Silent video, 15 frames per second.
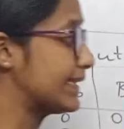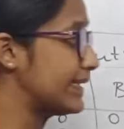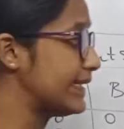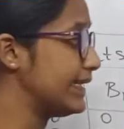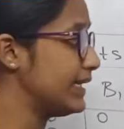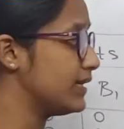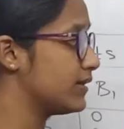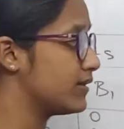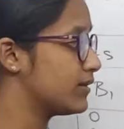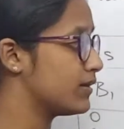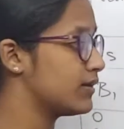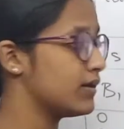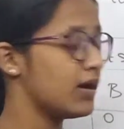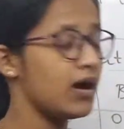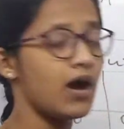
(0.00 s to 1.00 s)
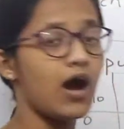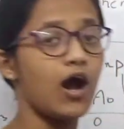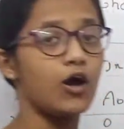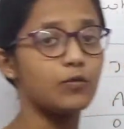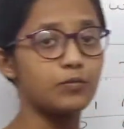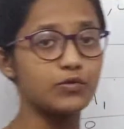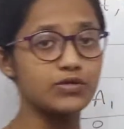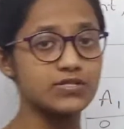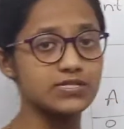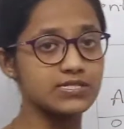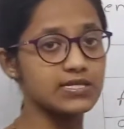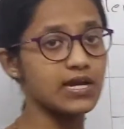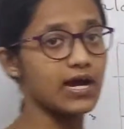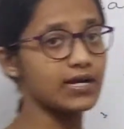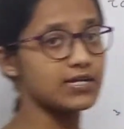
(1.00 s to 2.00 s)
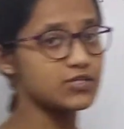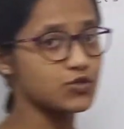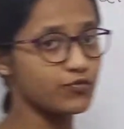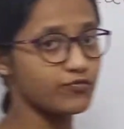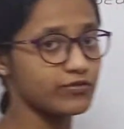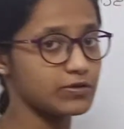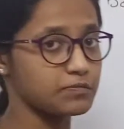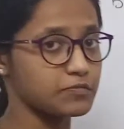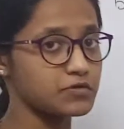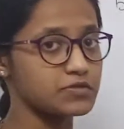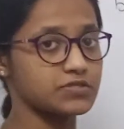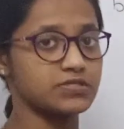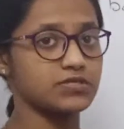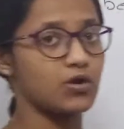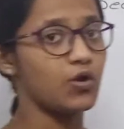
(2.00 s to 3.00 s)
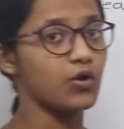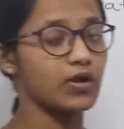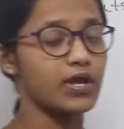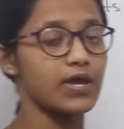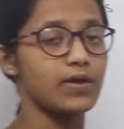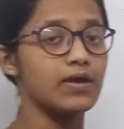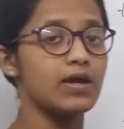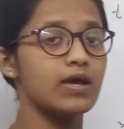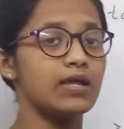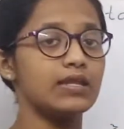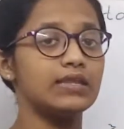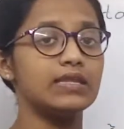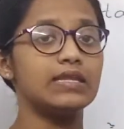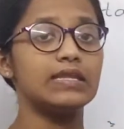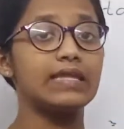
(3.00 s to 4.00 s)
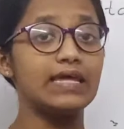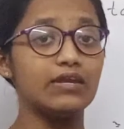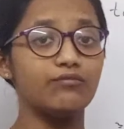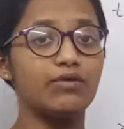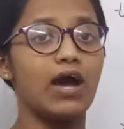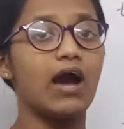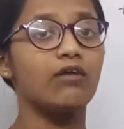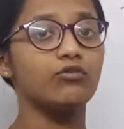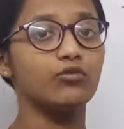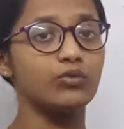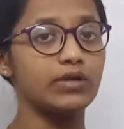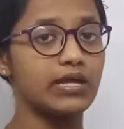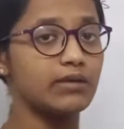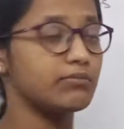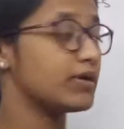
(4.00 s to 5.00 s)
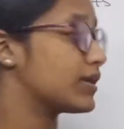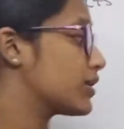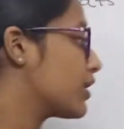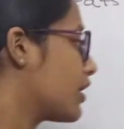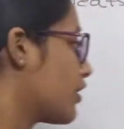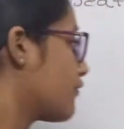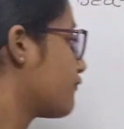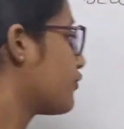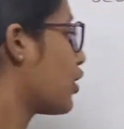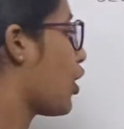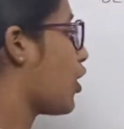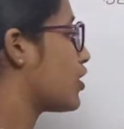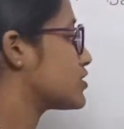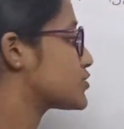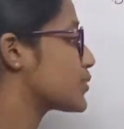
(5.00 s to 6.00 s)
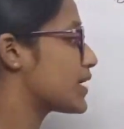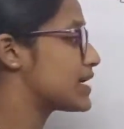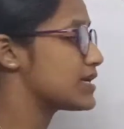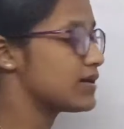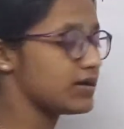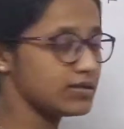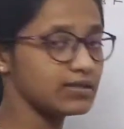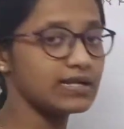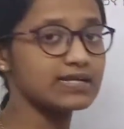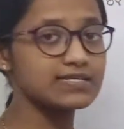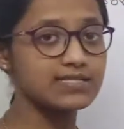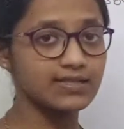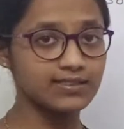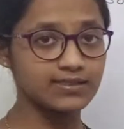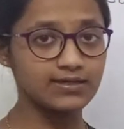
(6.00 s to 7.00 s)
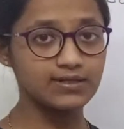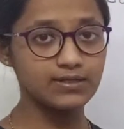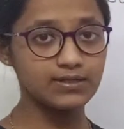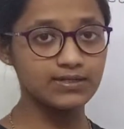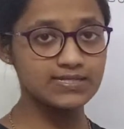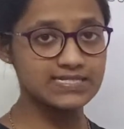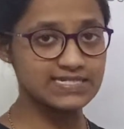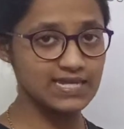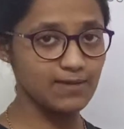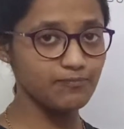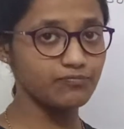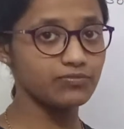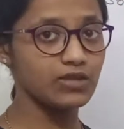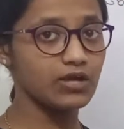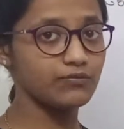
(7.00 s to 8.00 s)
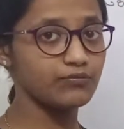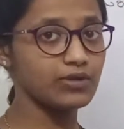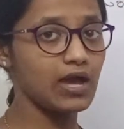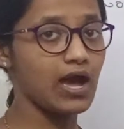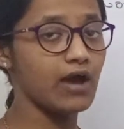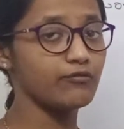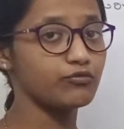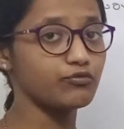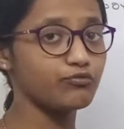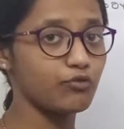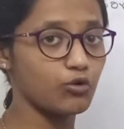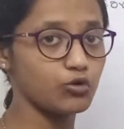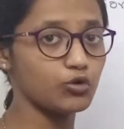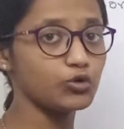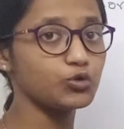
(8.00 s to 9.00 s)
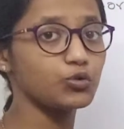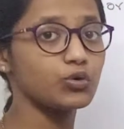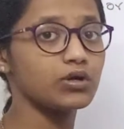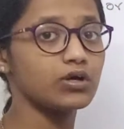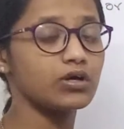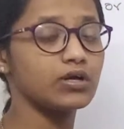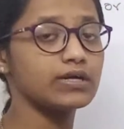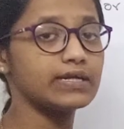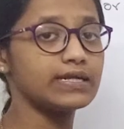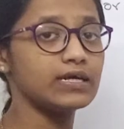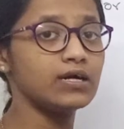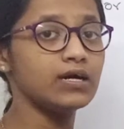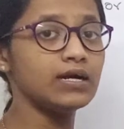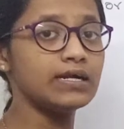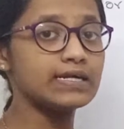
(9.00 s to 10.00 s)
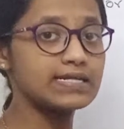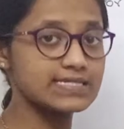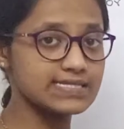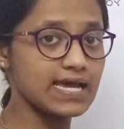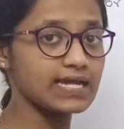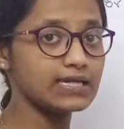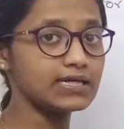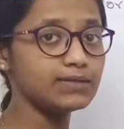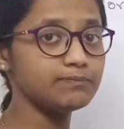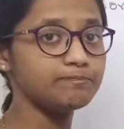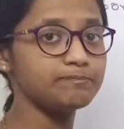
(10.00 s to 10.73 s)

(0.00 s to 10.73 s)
3 outputs regardless of inputs. Okay. Then we have to name that. We also, that is the third step that we have to follow to design a